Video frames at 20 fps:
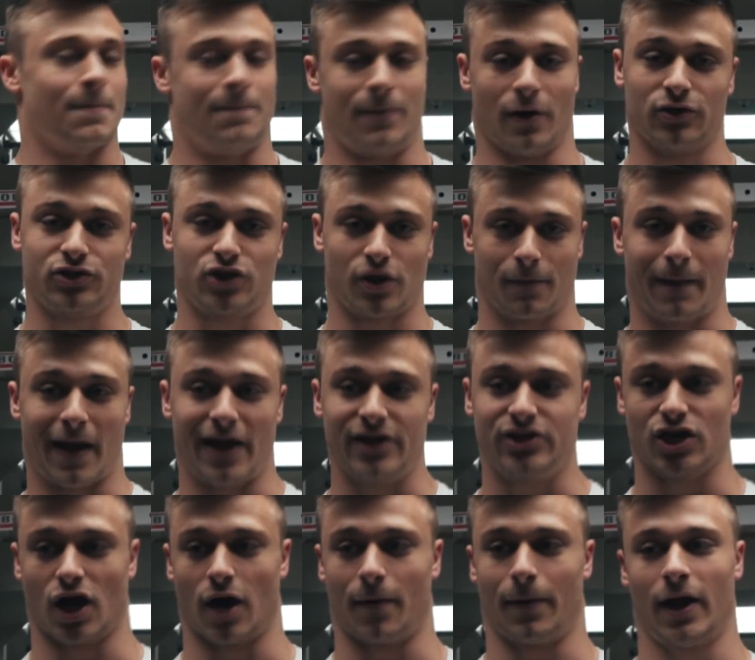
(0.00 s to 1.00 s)
To build your
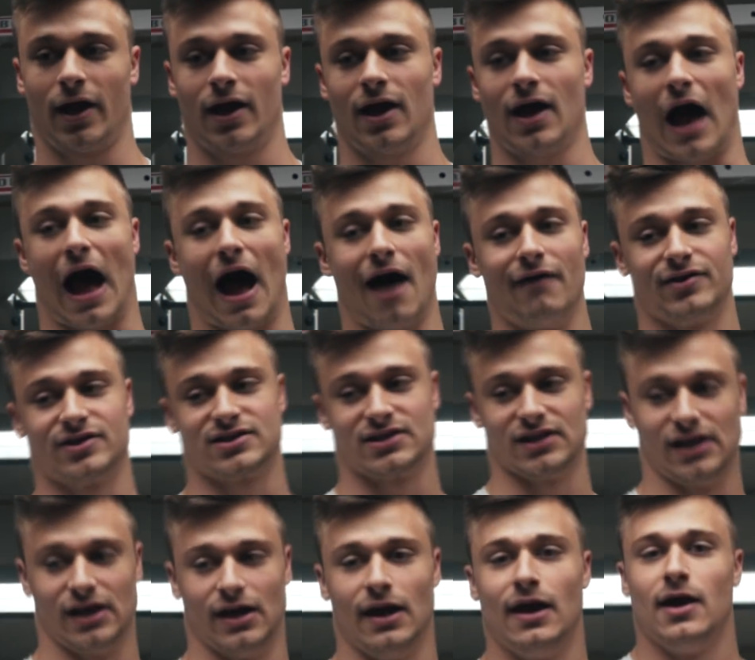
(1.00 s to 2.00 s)
bench up,
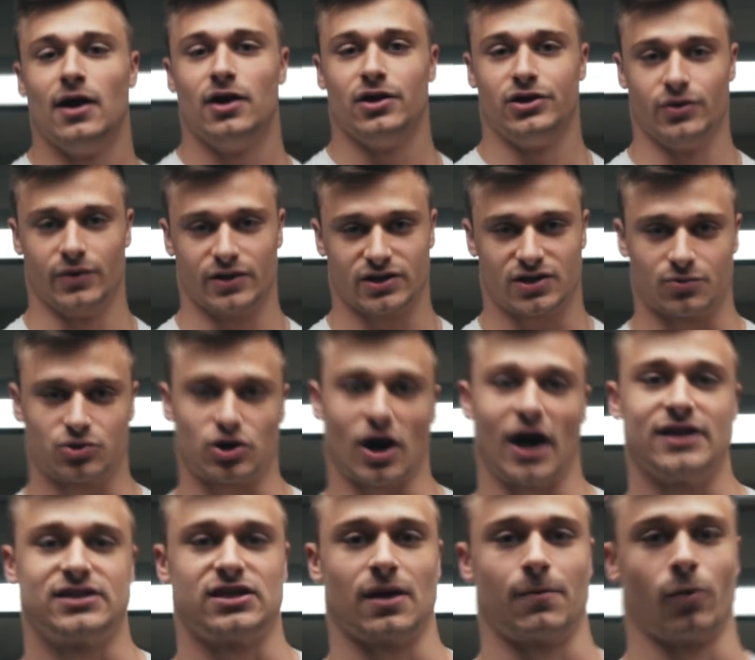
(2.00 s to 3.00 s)
obviously doing some
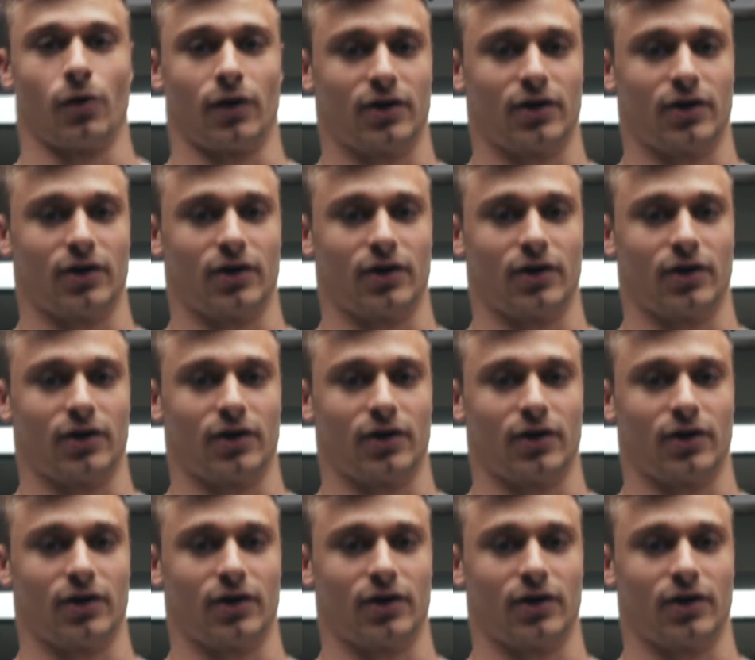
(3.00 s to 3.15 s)
tricep